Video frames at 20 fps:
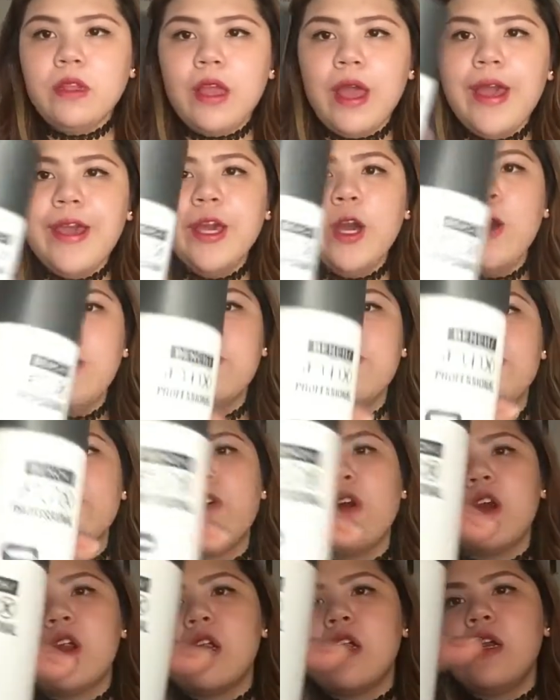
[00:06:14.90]
I opt
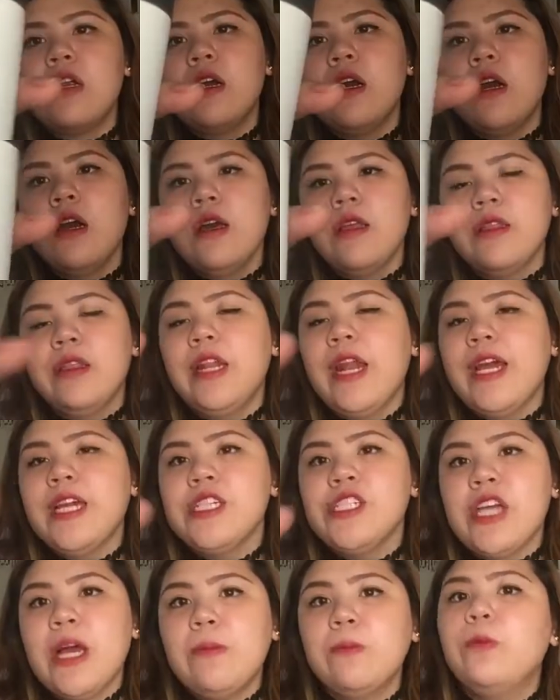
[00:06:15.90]
for dry
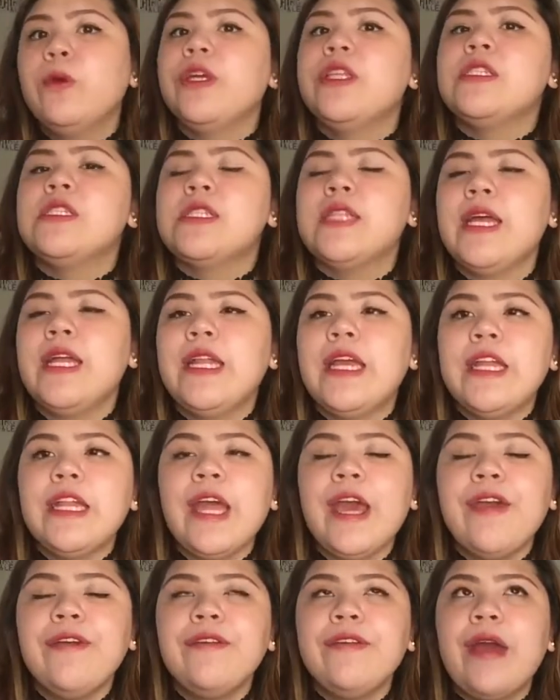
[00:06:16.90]
shampoo instead. And
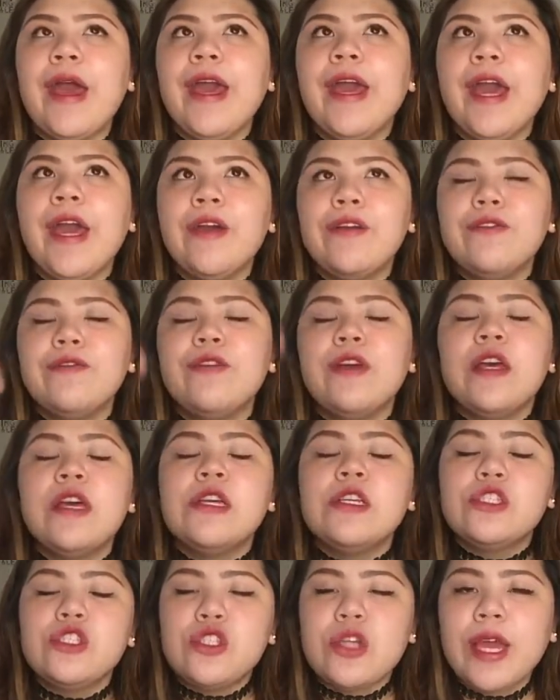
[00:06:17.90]
I have
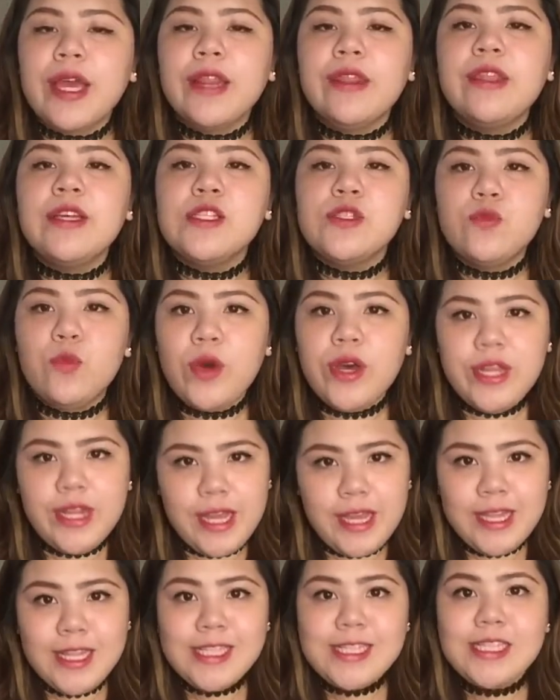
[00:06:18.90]
tried this one
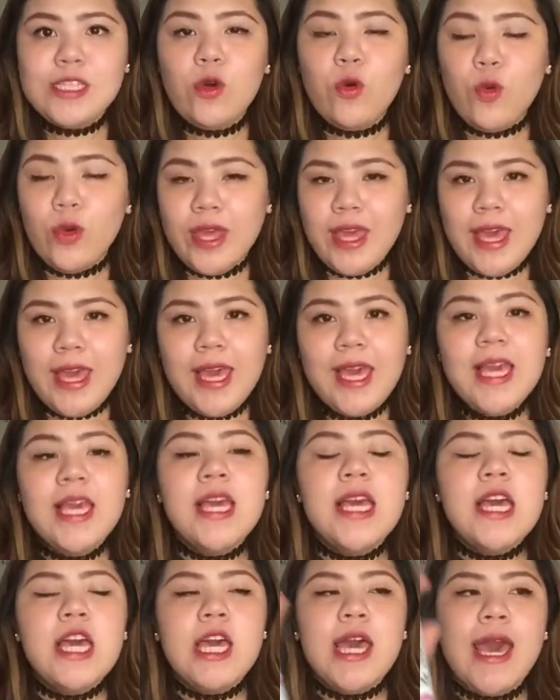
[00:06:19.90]
and it's okay.
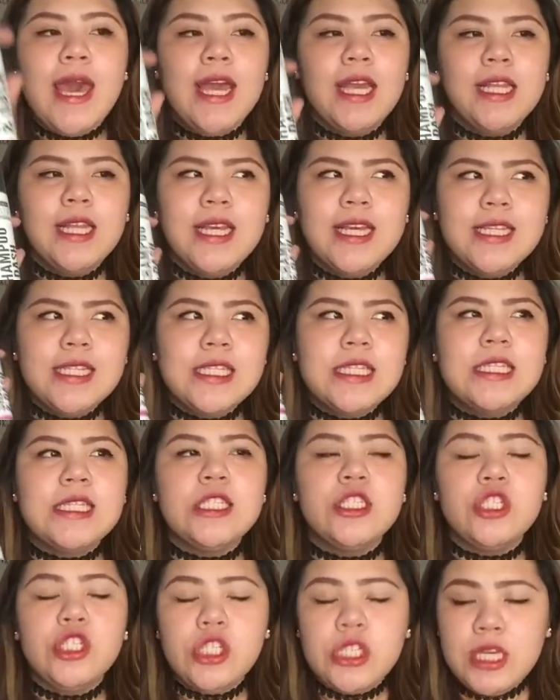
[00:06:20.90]
And it's
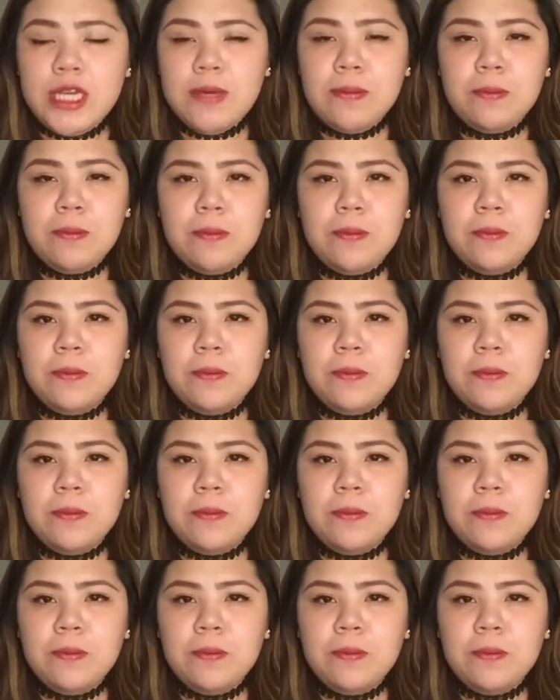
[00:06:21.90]
cheap.